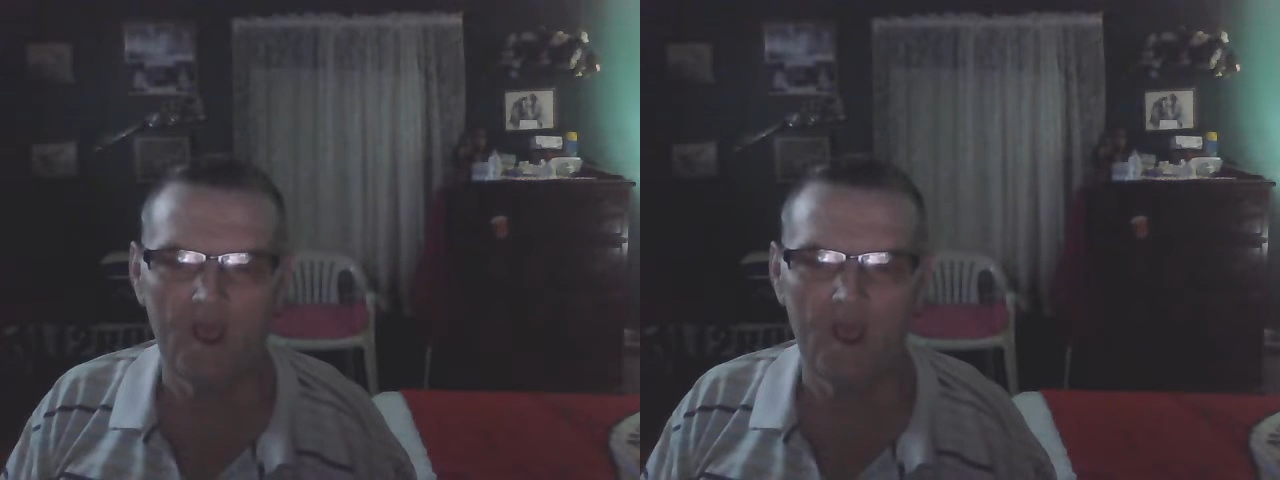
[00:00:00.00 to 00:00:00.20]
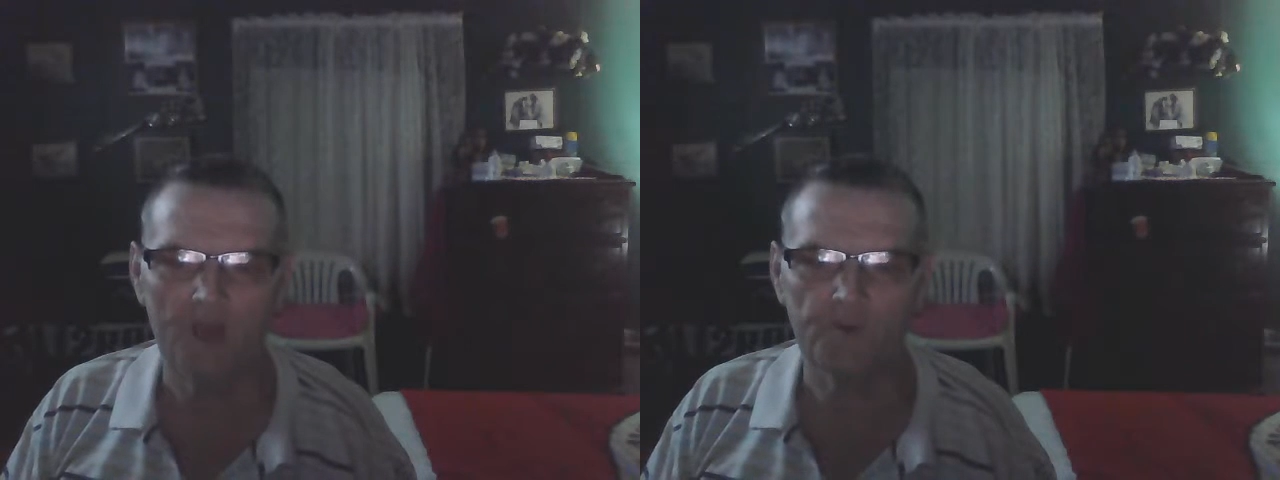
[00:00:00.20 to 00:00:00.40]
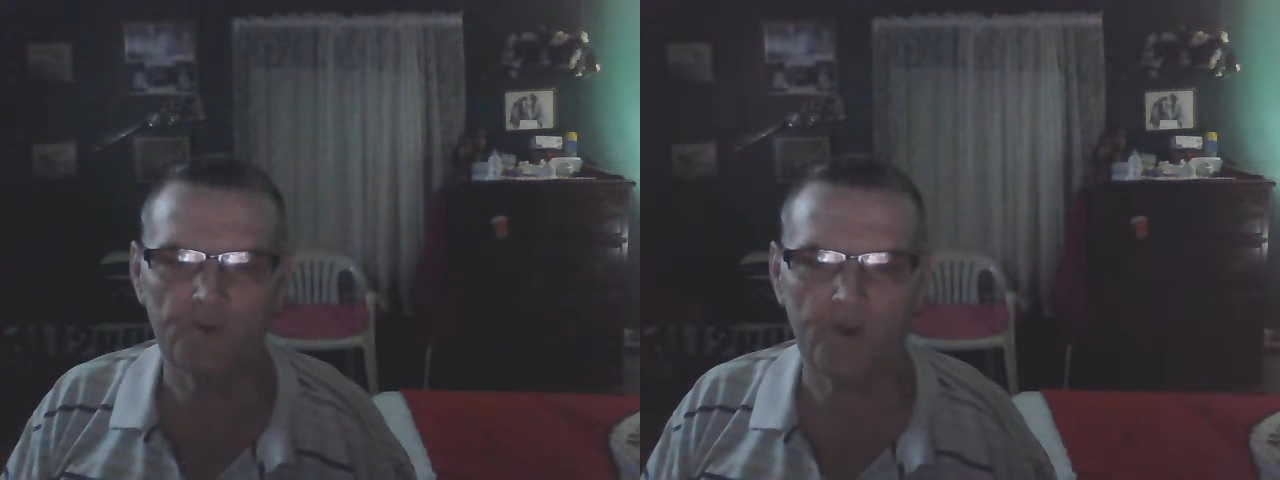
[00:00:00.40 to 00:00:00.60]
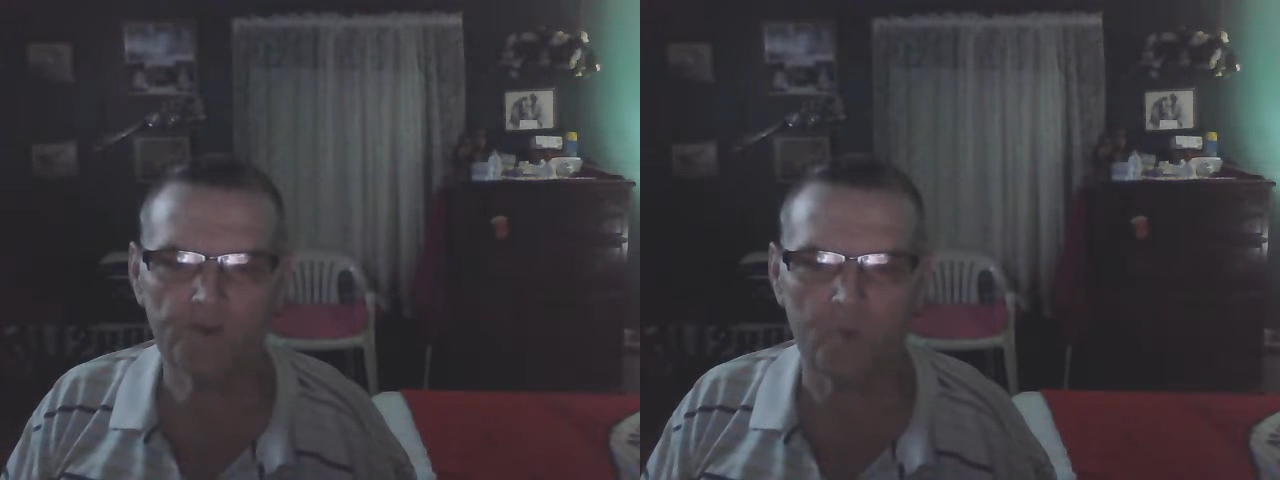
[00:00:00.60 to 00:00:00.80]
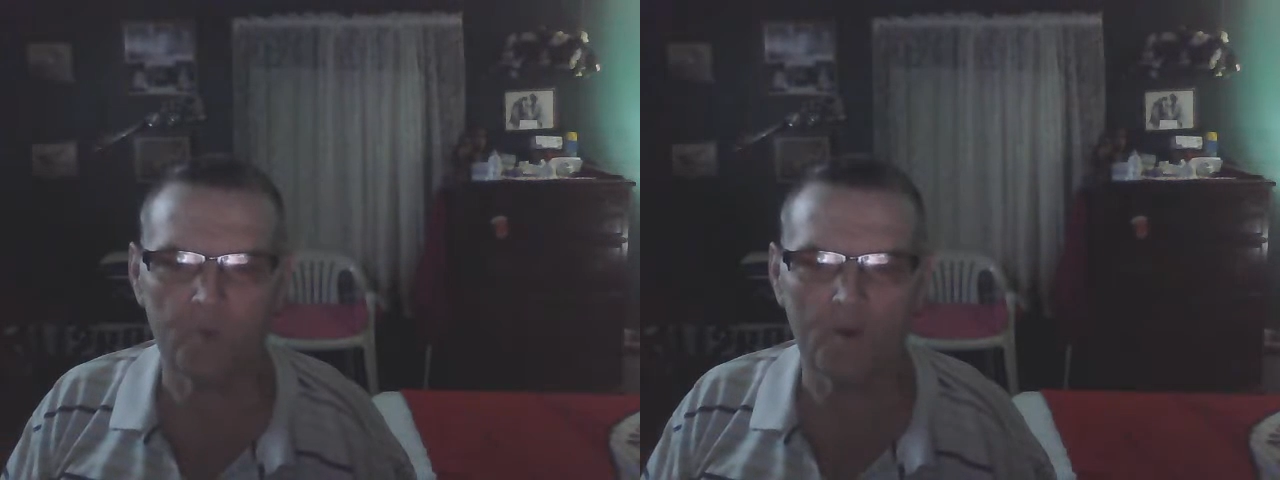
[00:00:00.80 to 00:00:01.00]

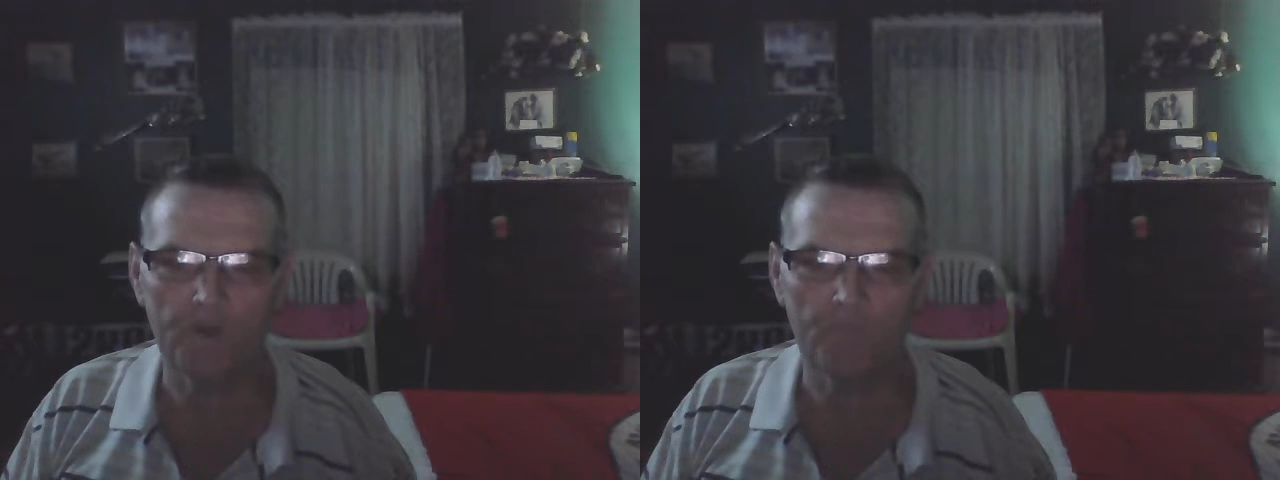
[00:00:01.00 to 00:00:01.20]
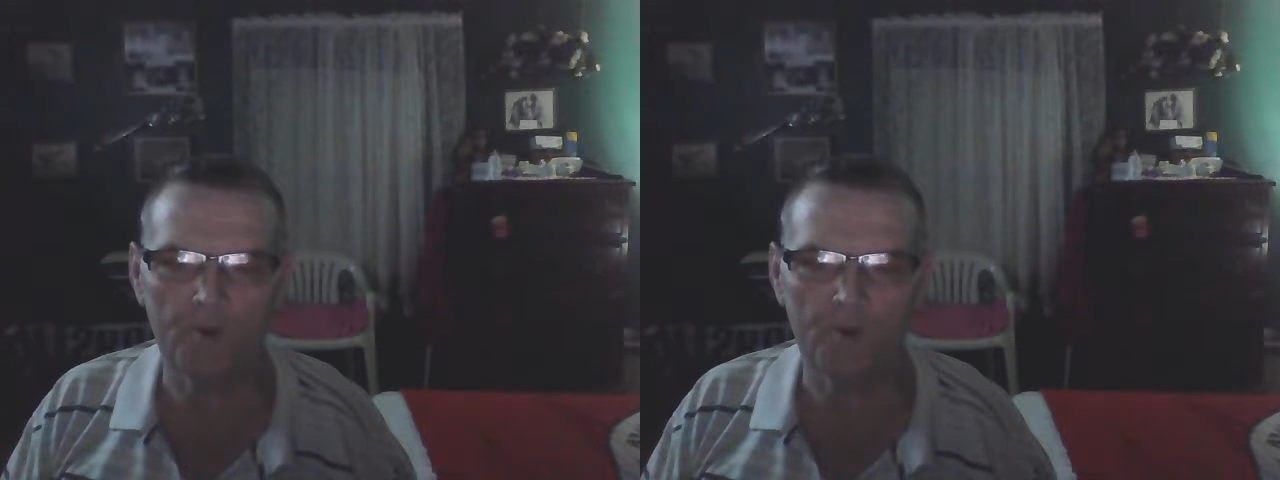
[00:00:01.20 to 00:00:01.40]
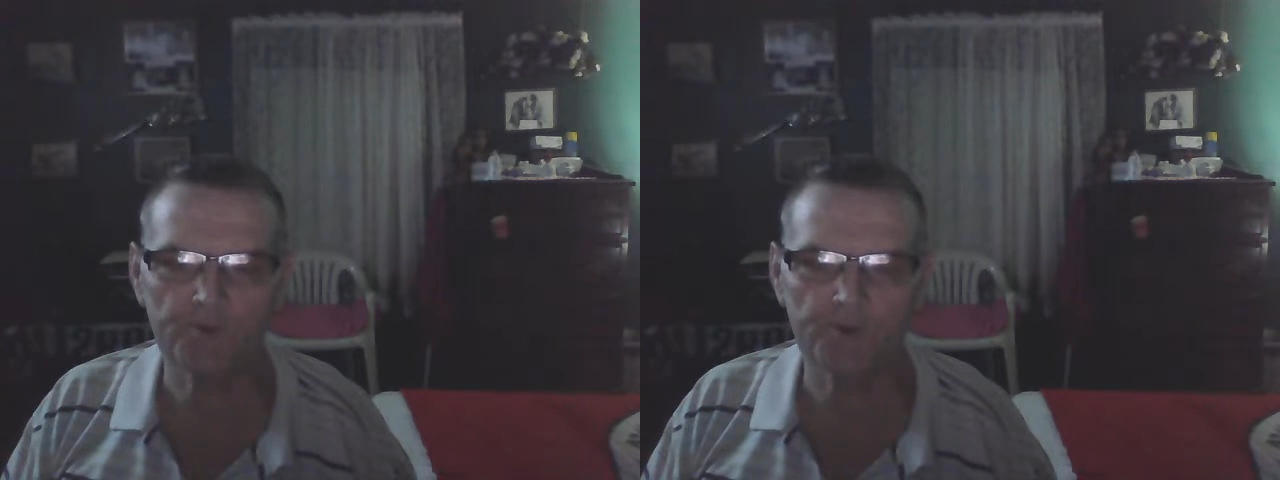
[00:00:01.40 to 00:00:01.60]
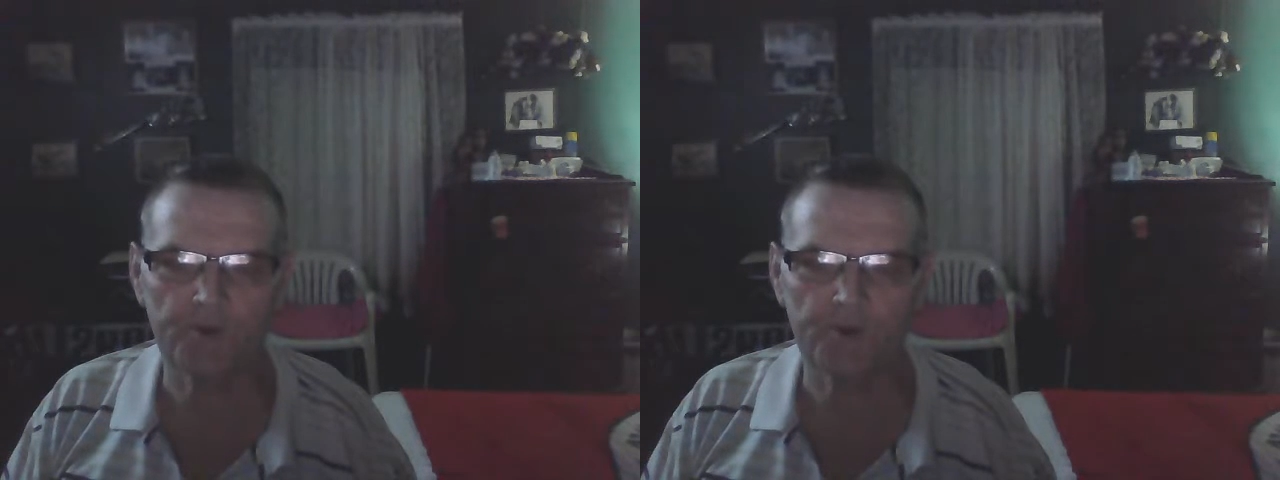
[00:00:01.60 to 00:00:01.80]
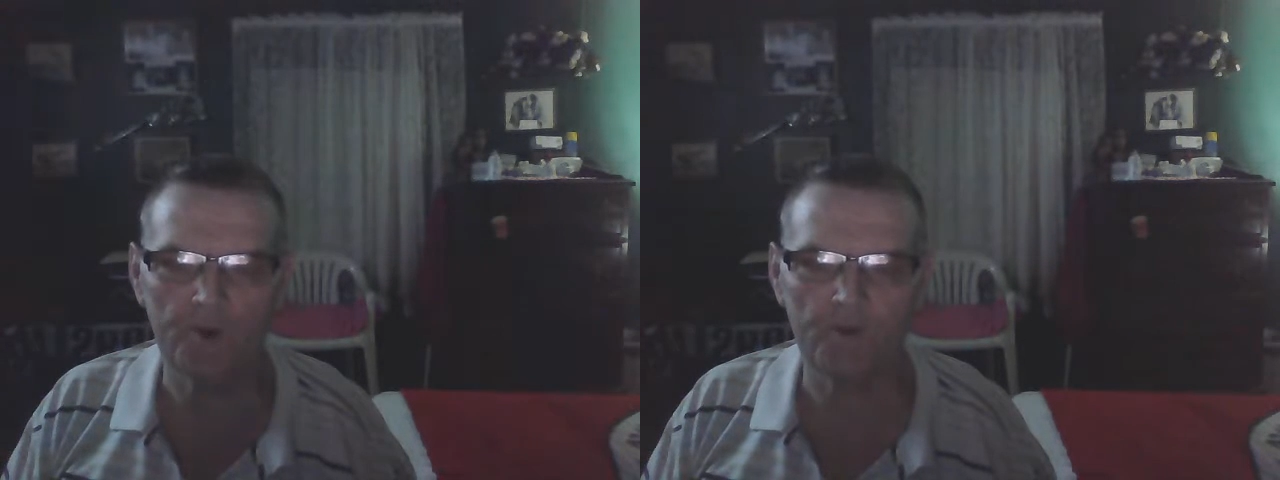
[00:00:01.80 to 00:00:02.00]
transporting prisoners to
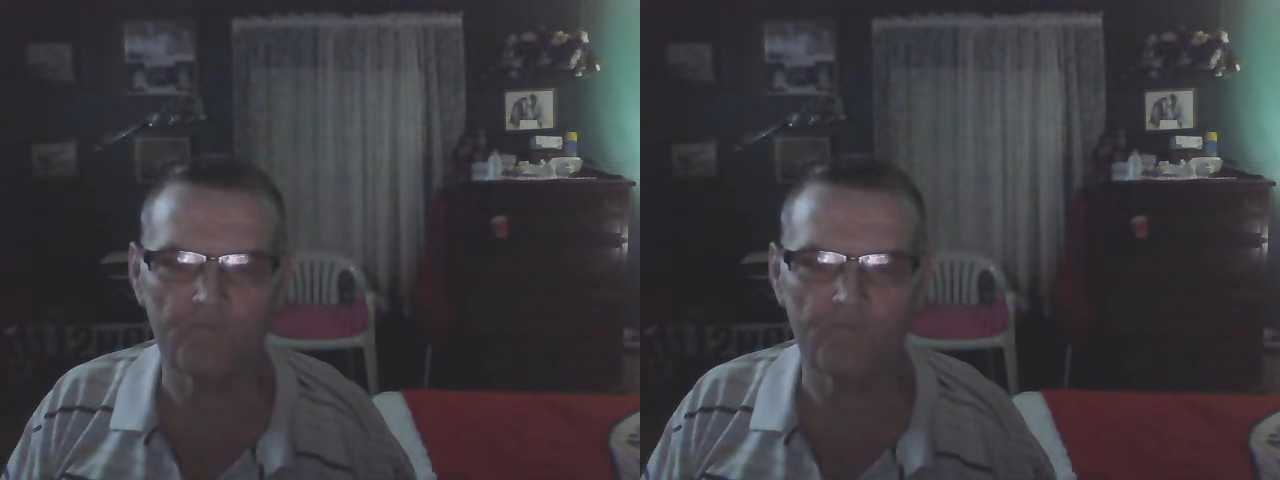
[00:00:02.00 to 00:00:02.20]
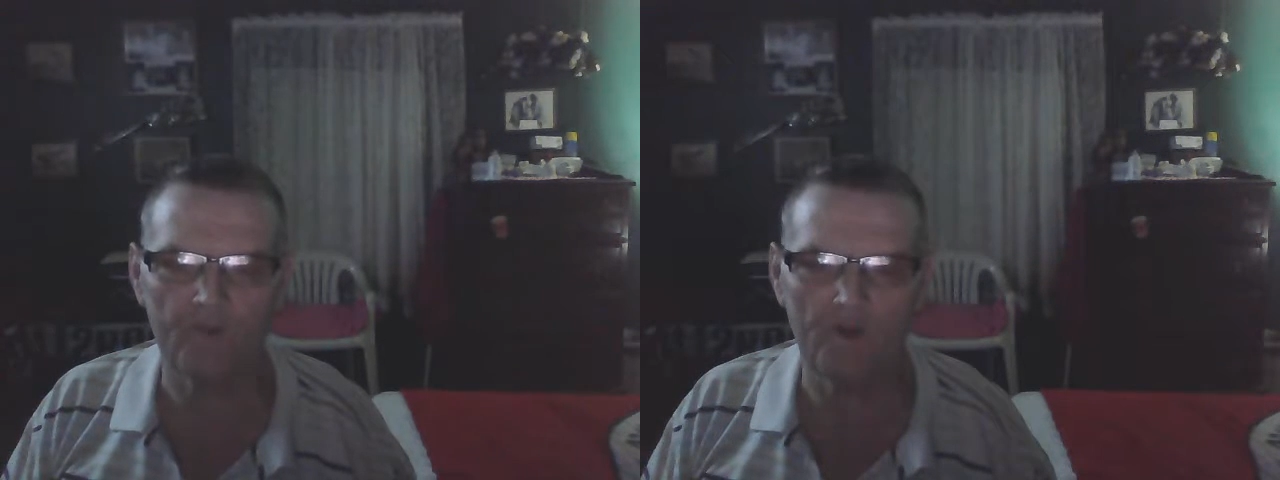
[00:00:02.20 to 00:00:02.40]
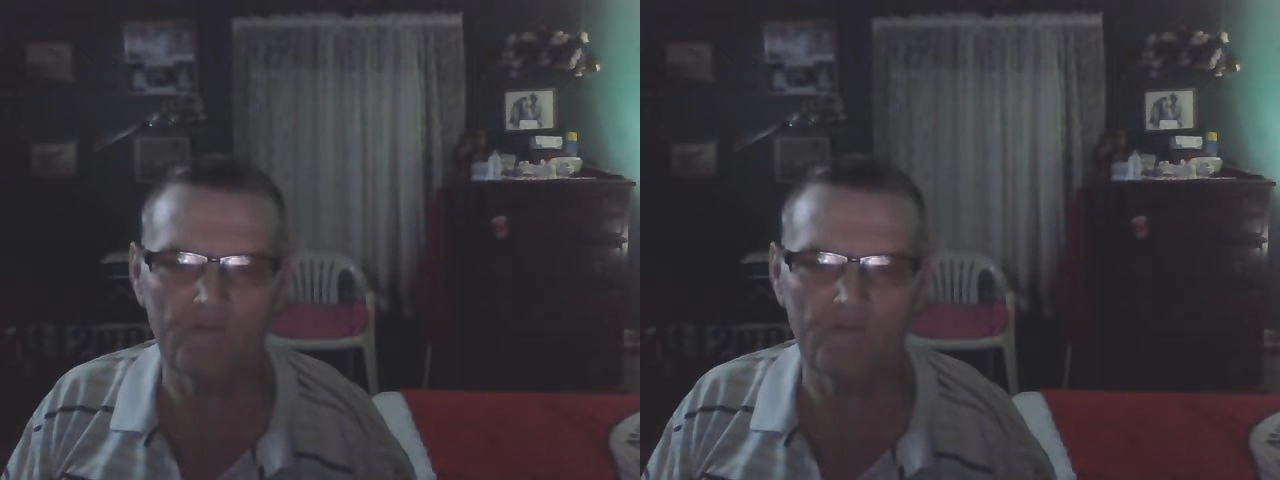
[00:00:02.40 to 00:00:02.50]
and from